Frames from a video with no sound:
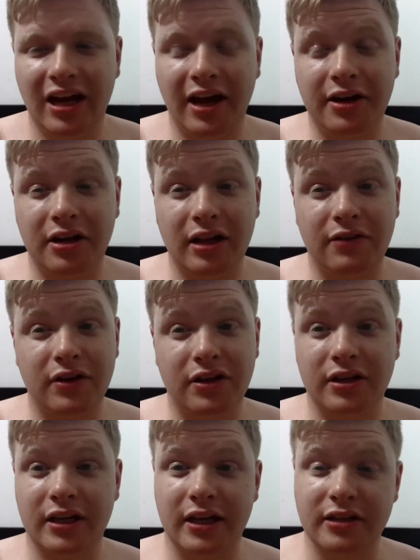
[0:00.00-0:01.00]
And I love how
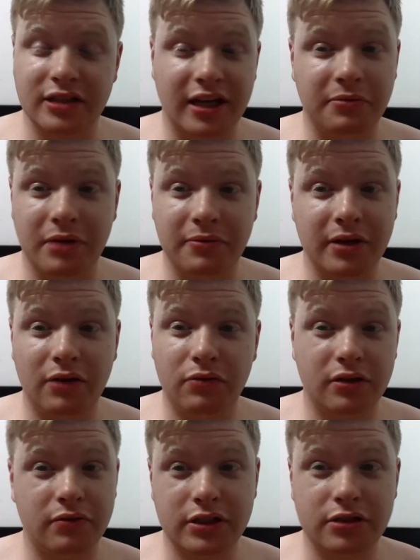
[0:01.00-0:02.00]
they get to keep coming up
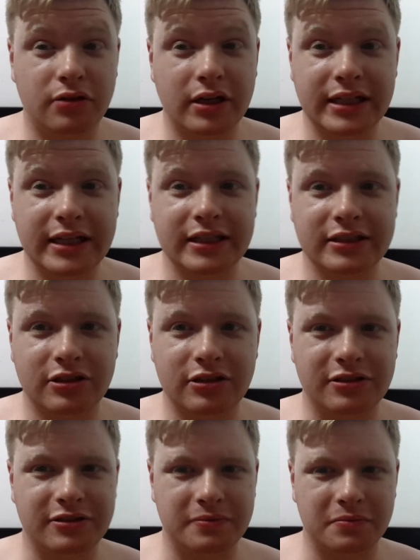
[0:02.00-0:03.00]
with original ideas
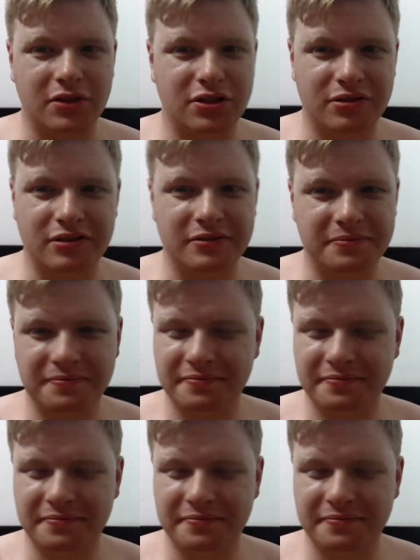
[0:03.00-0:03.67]
too. It's good.